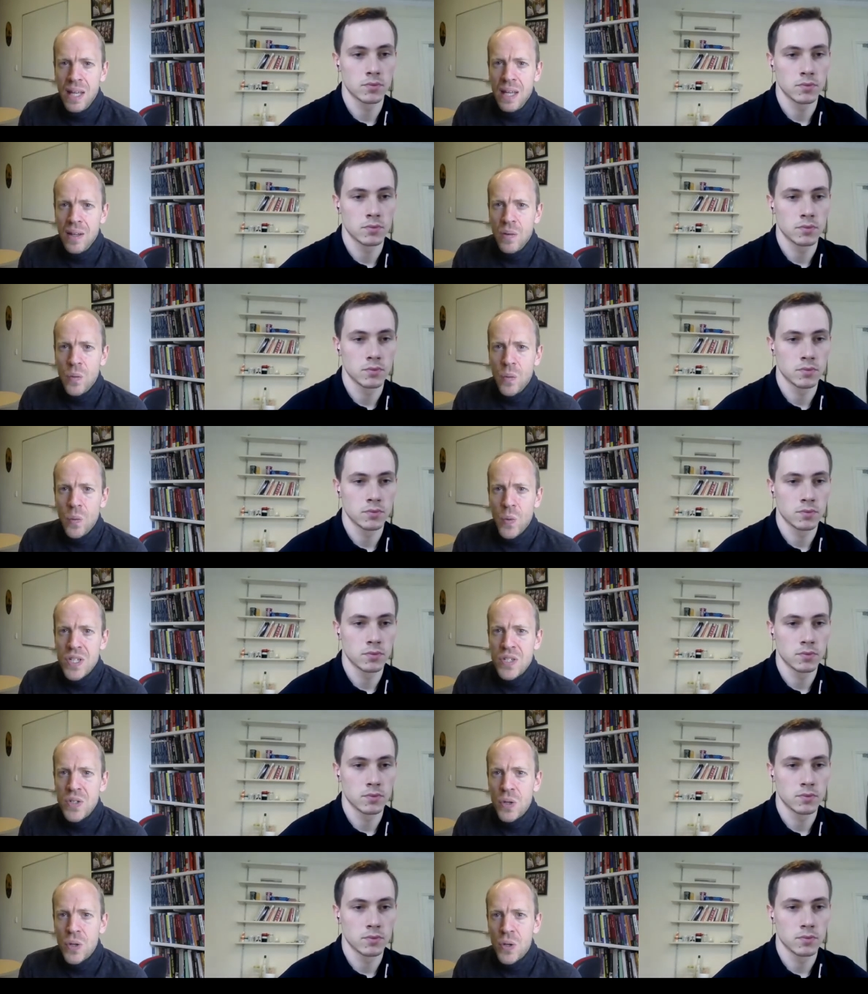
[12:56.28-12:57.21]
Speaker 1: we
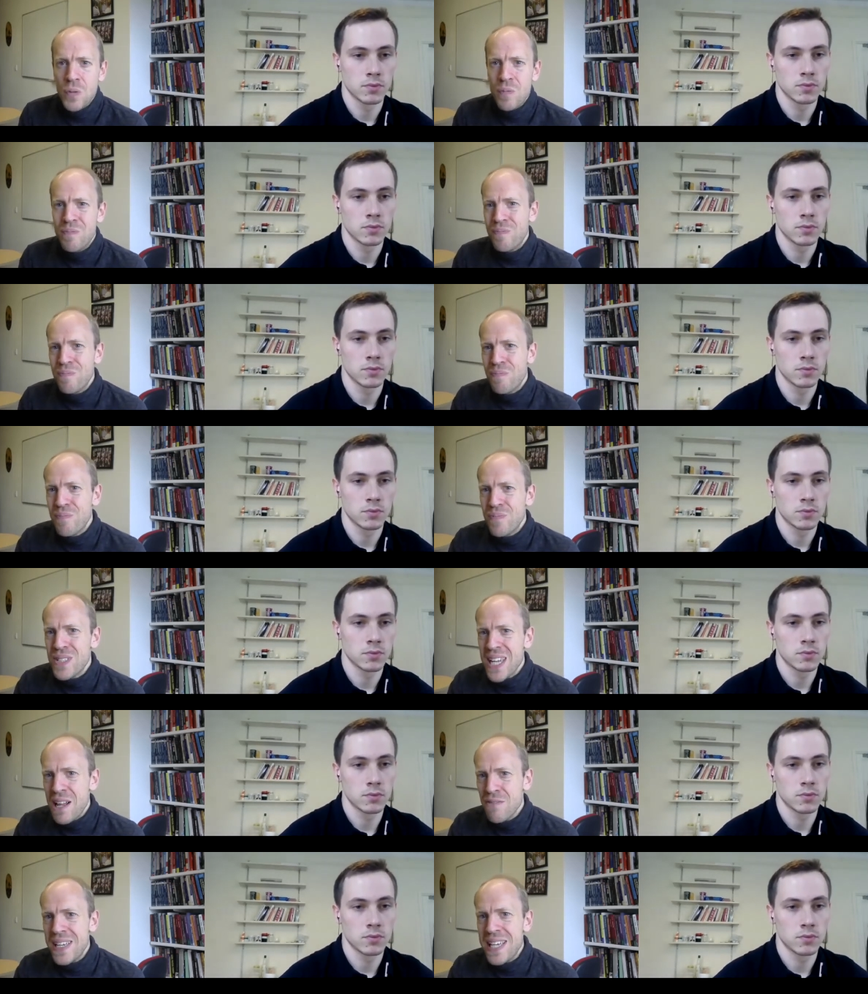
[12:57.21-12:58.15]
saw
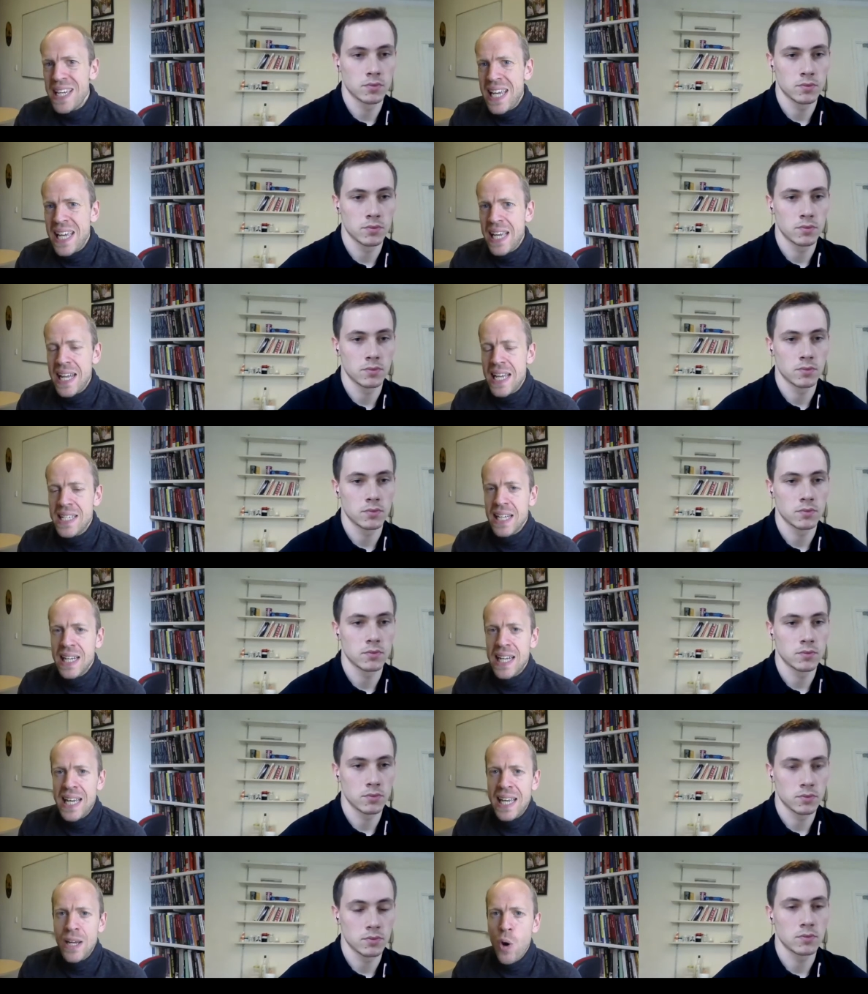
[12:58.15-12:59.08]
Salvini in
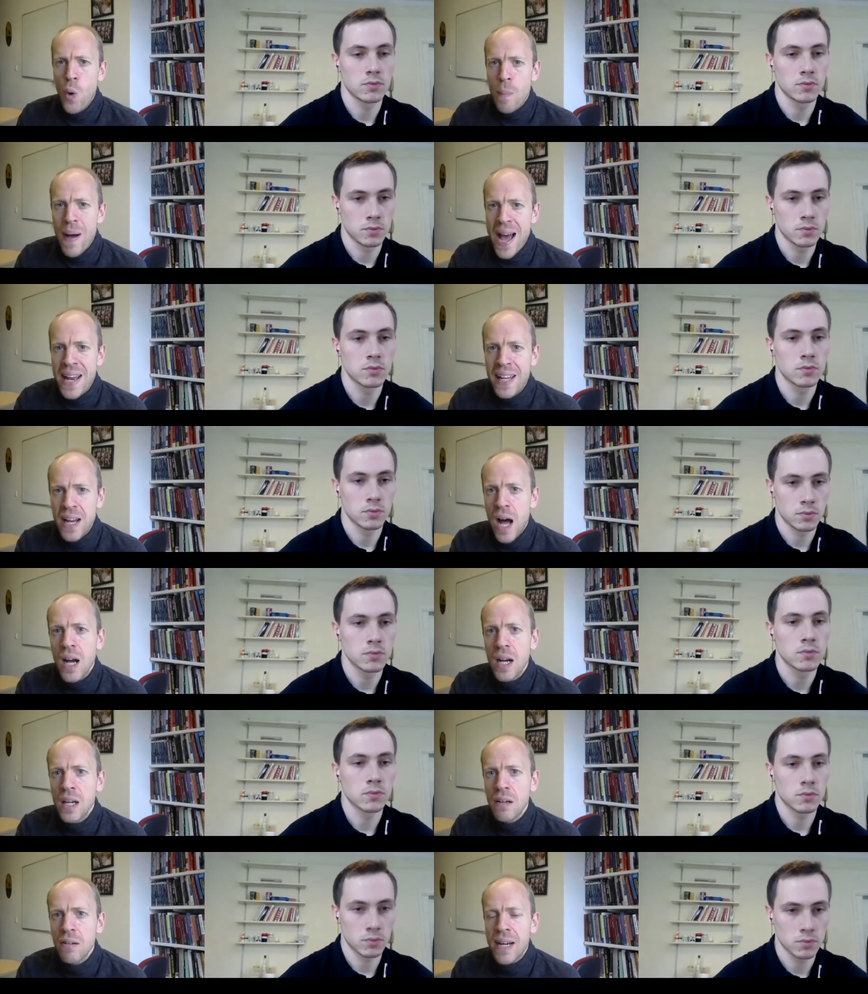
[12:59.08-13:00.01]
Italy, Orban in
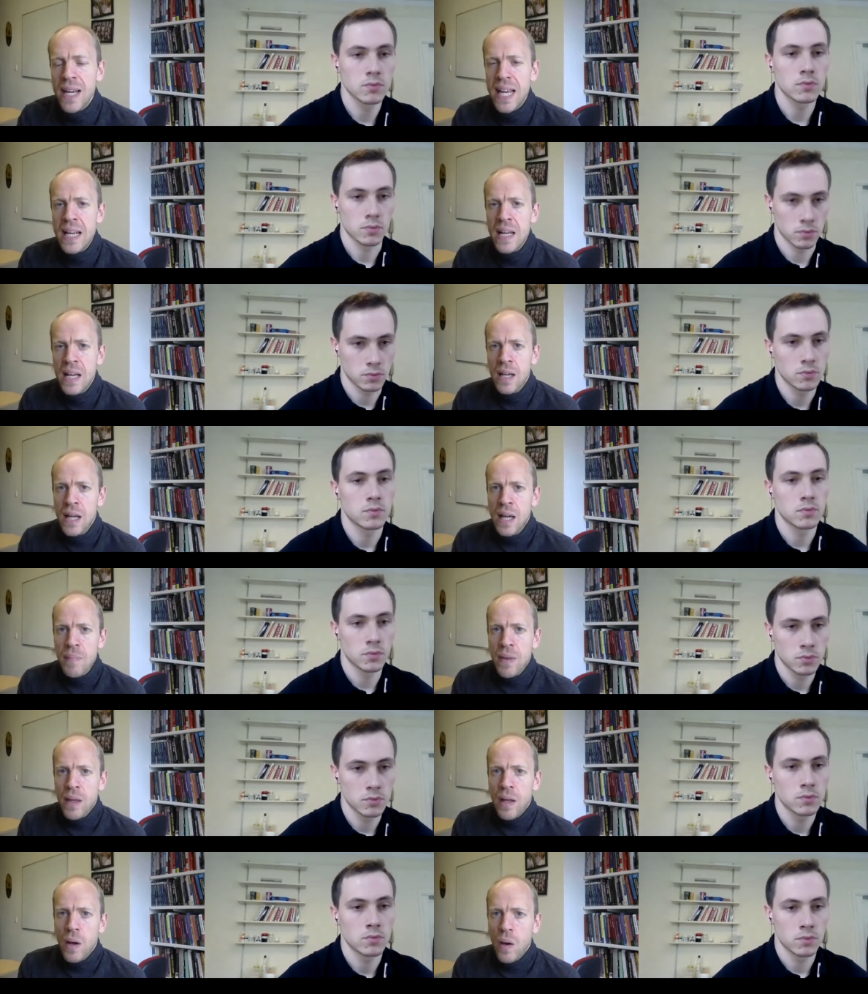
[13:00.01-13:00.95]
Hungary.
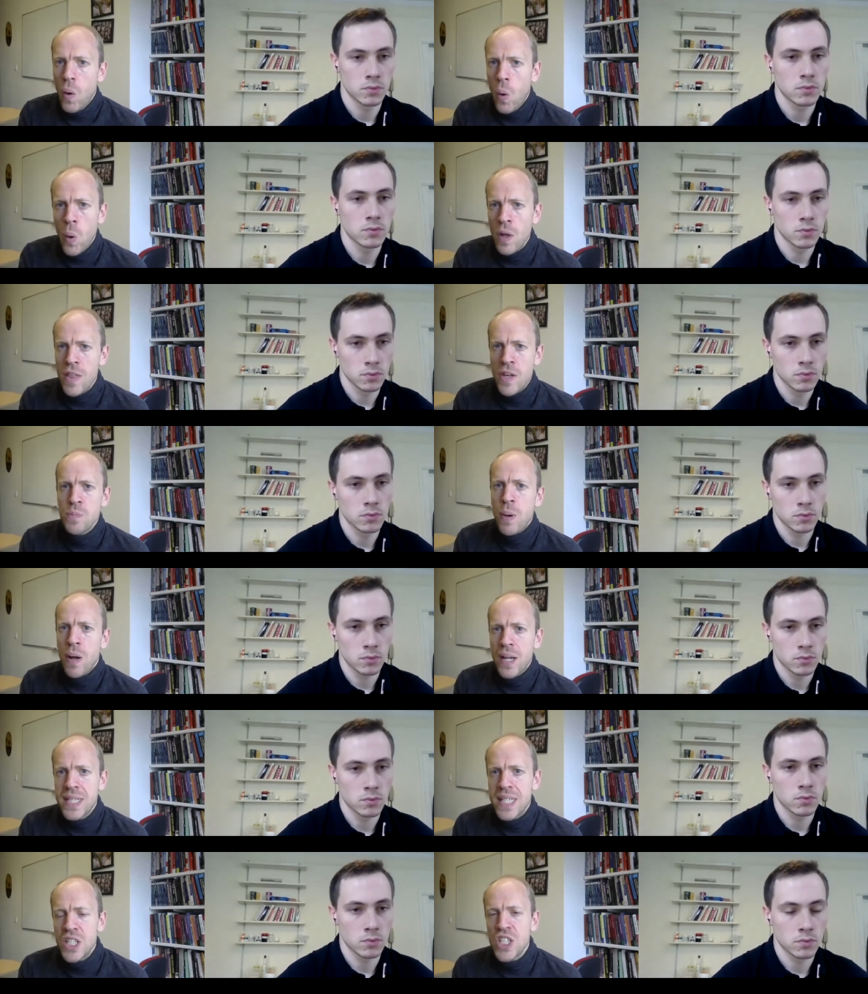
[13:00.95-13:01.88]
All of those
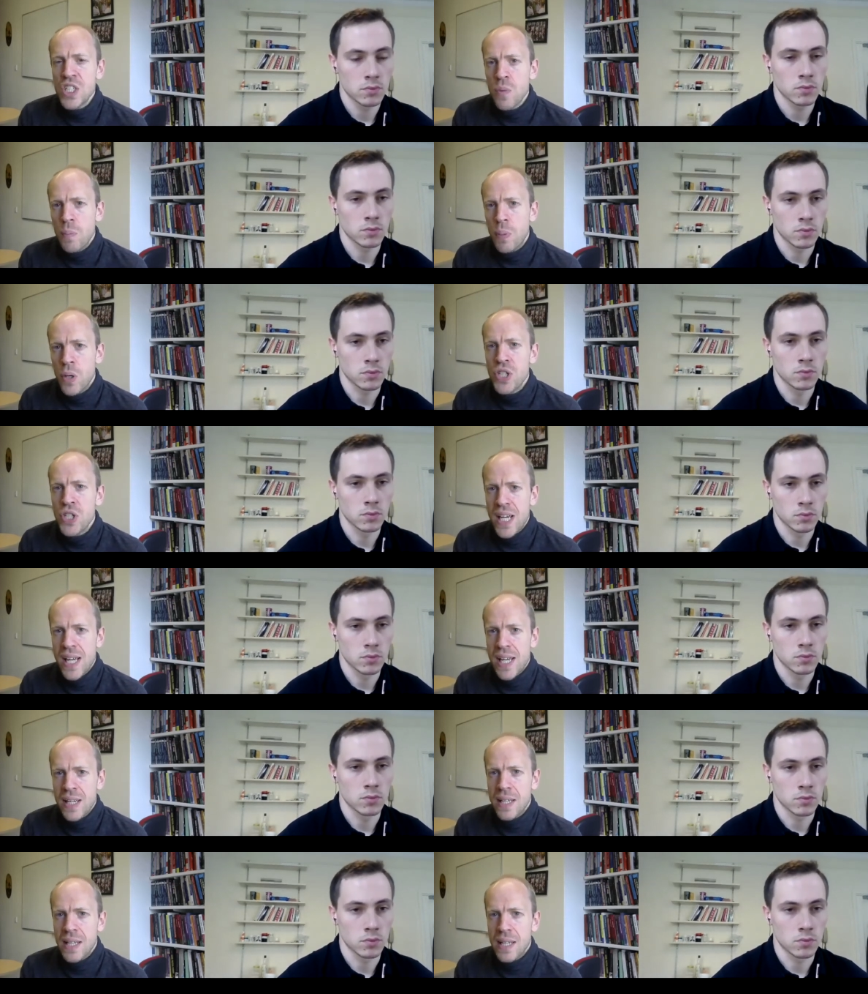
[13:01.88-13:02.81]
politicians were pushing